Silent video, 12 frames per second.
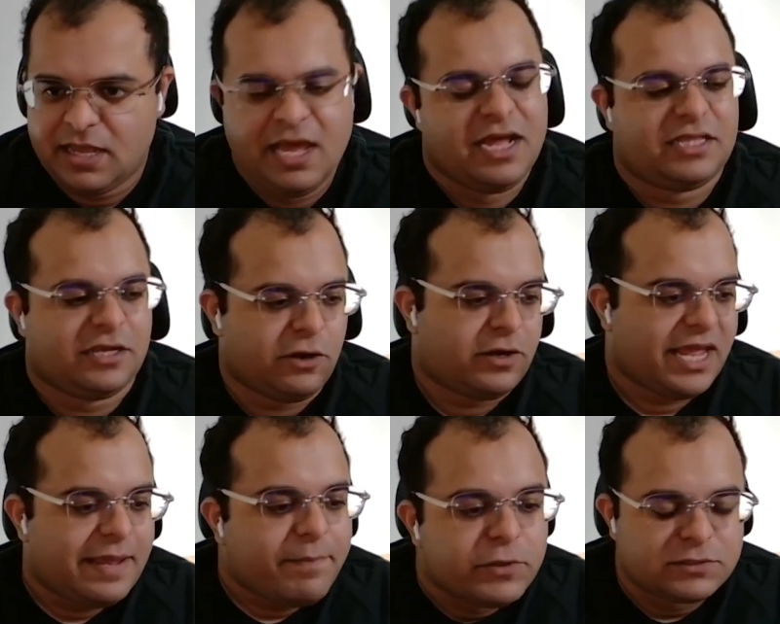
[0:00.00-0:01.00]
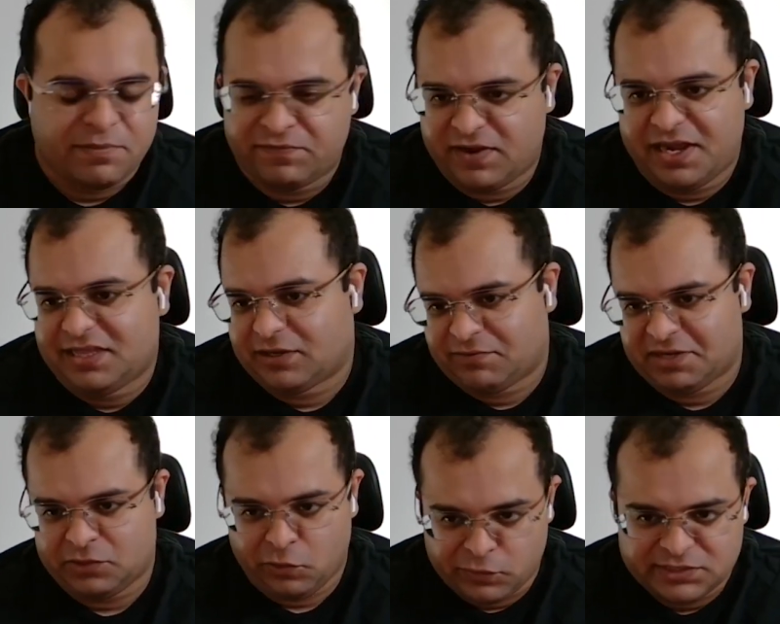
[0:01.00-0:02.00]
They're not able to provide the
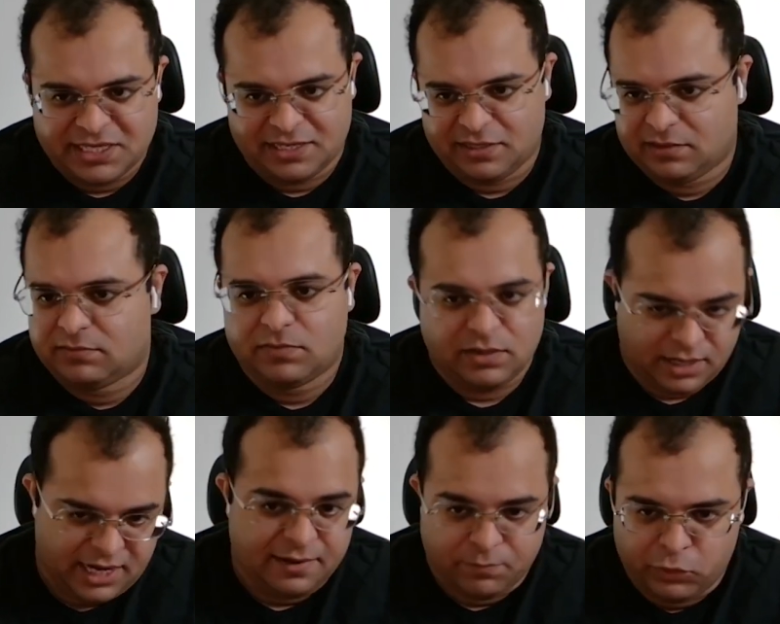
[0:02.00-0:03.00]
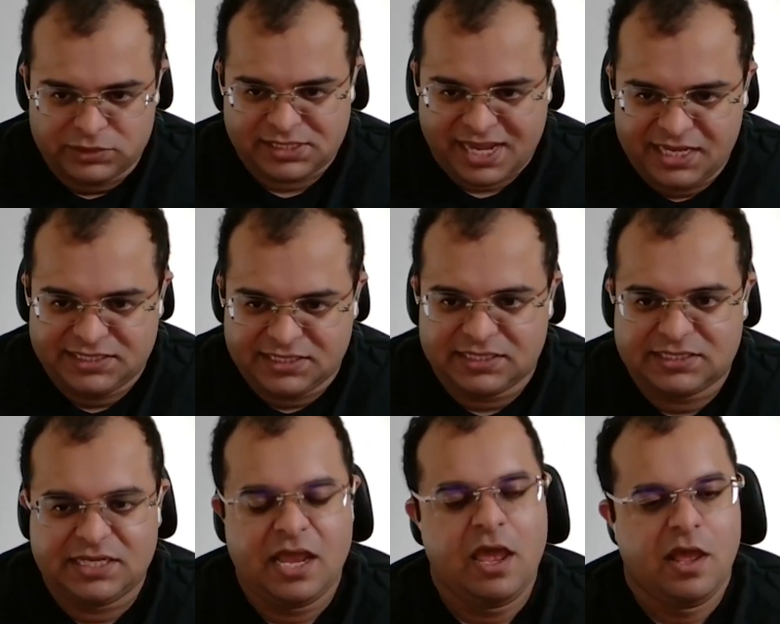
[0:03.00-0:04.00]
correct host header in most cases,
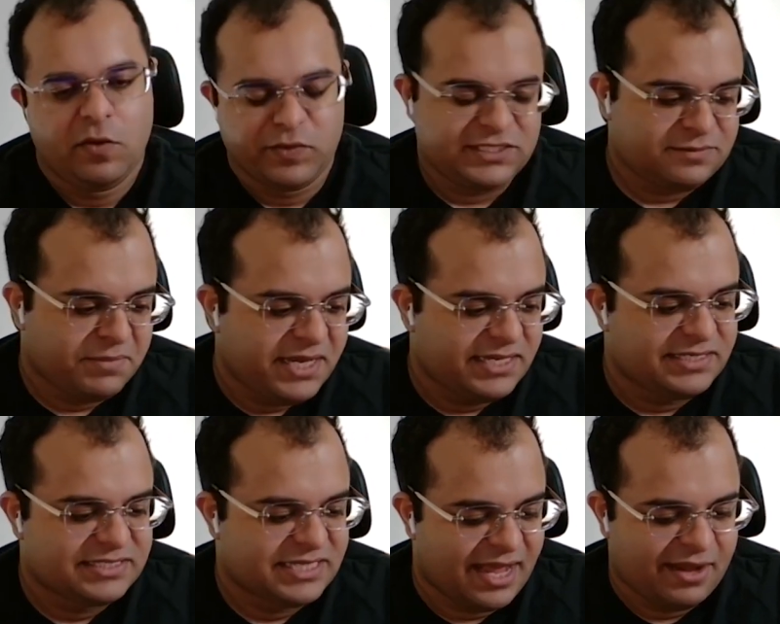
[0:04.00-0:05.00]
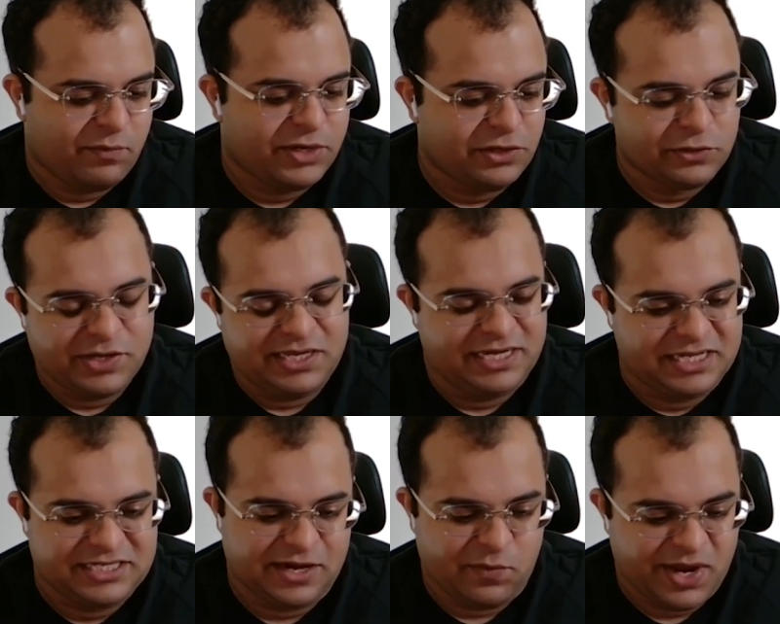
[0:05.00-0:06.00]
which means that when you're looking at
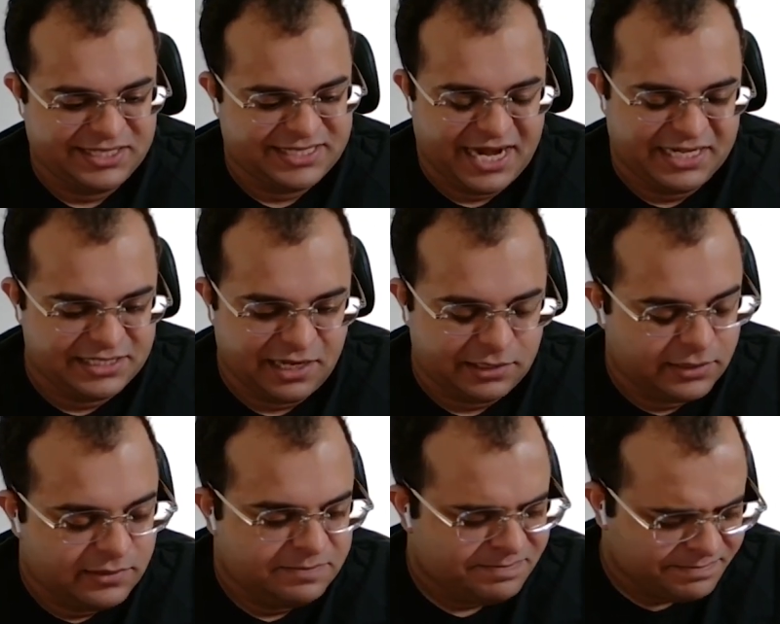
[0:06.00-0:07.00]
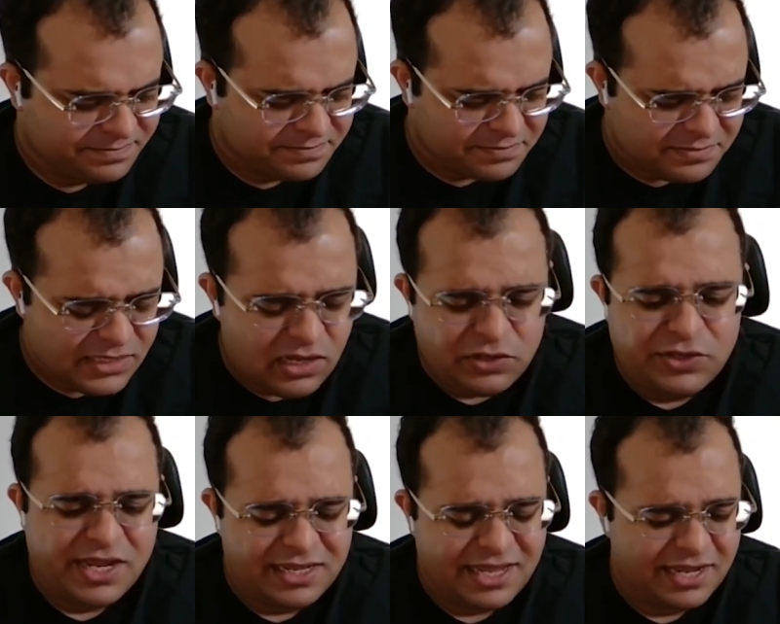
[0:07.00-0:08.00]
internet-wide scanning data, you
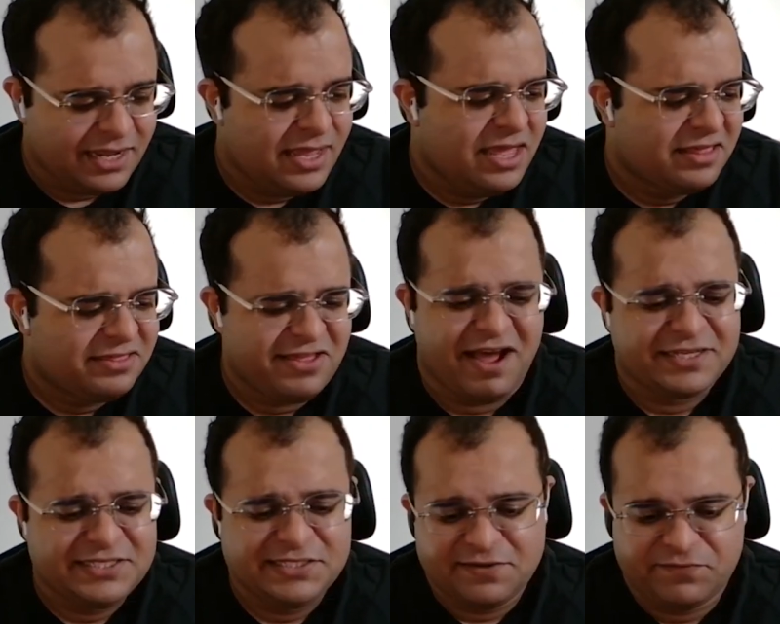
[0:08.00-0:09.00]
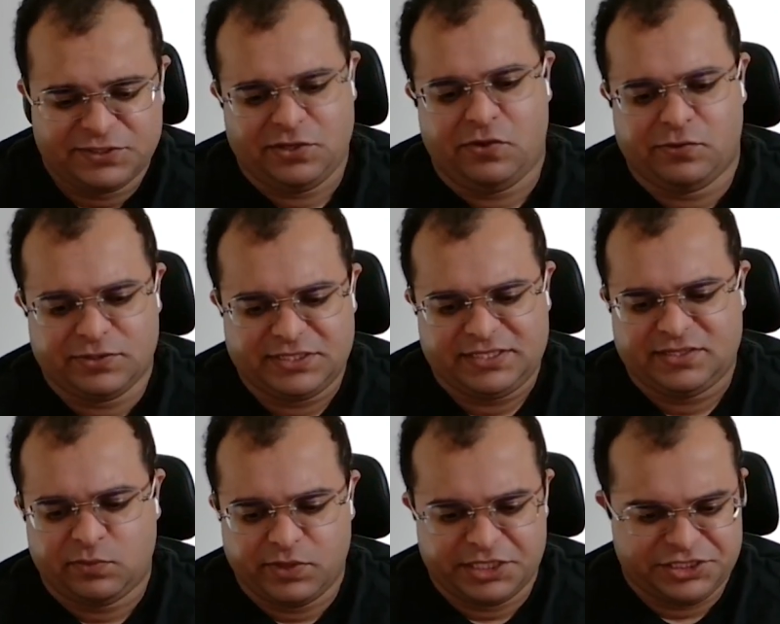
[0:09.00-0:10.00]
get like thousands of results,
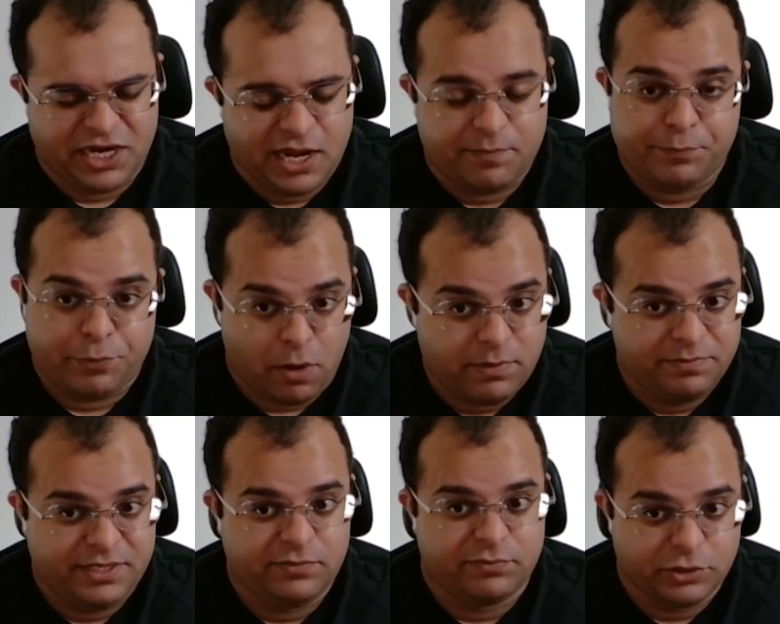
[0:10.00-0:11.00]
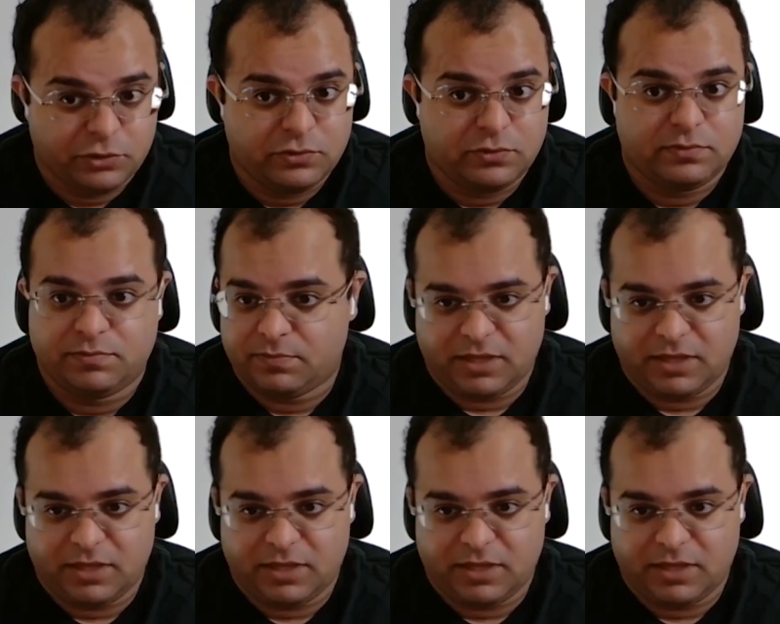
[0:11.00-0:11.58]
which are probably real